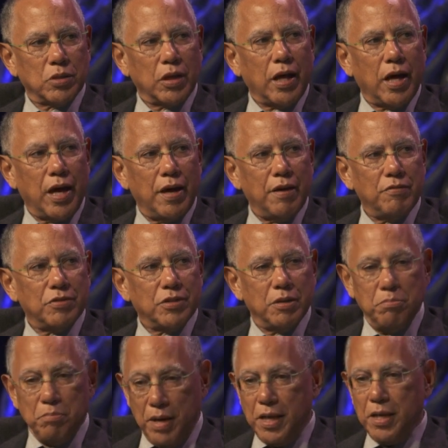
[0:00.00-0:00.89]
lives,
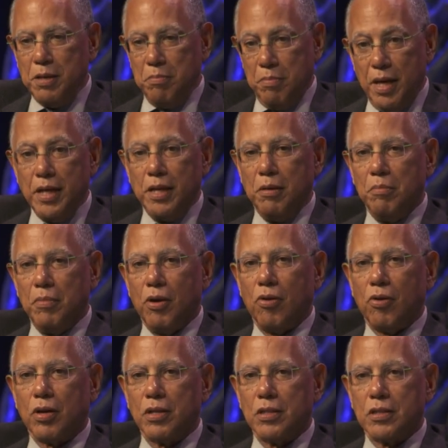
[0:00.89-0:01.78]
in many, many
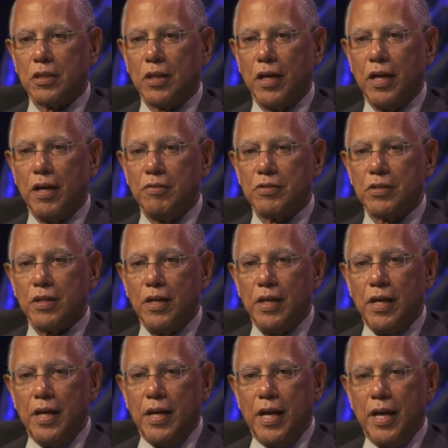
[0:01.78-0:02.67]
Americans' lives.
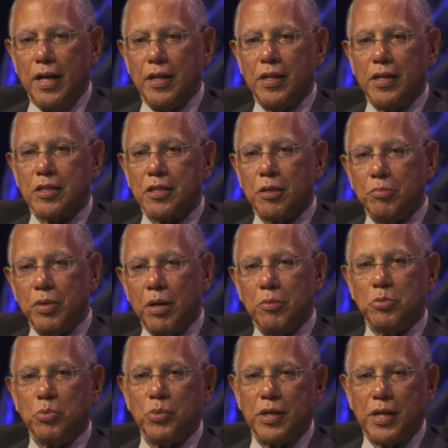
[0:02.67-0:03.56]
And I think
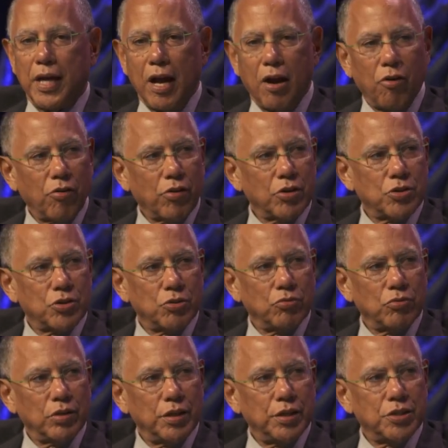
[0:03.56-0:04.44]
sometimes we caricature
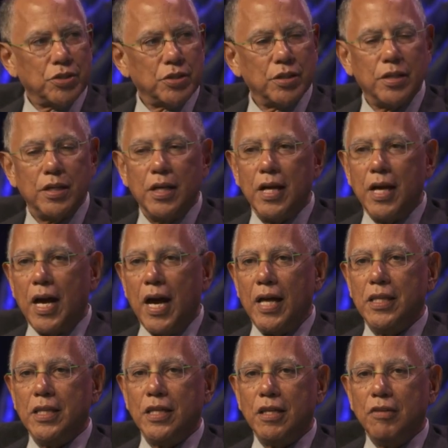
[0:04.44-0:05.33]
religion.
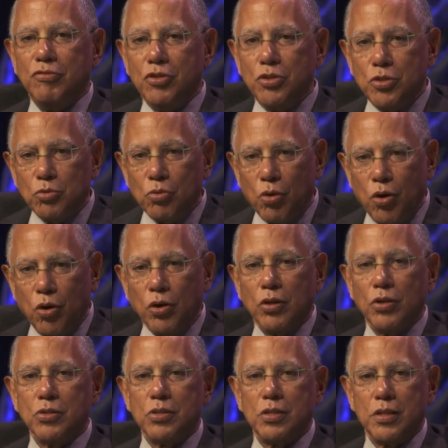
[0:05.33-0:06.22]
I think if you do all
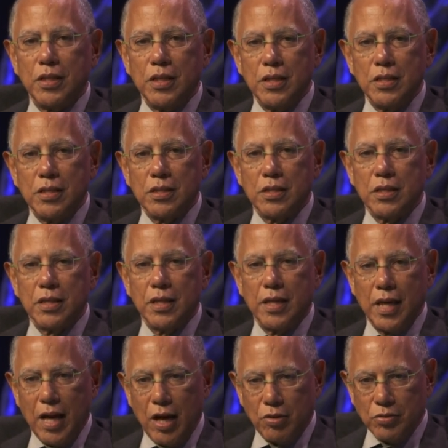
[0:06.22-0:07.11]
those things,
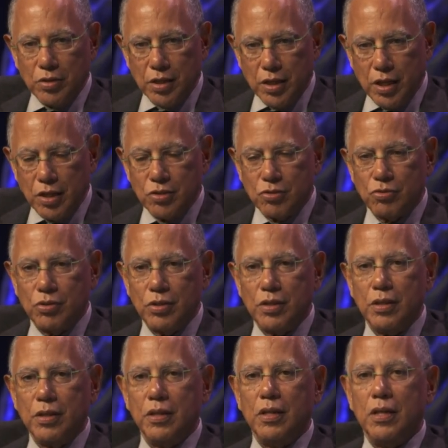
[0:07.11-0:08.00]
get out in the
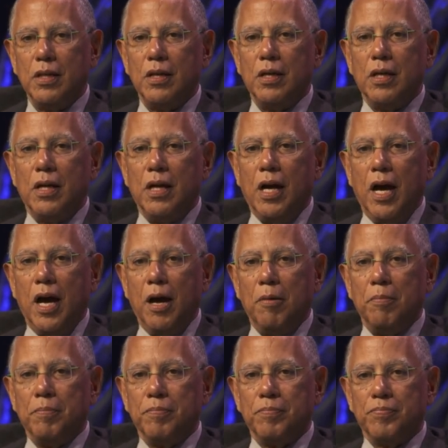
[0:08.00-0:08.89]
country,
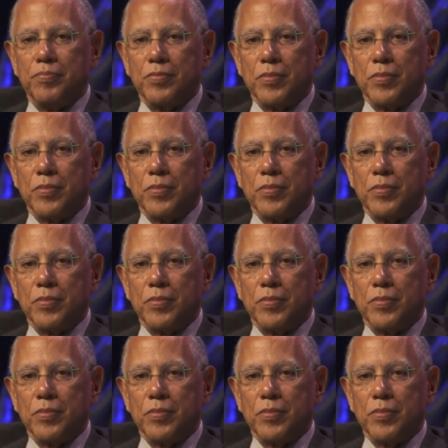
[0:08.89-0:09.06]
um,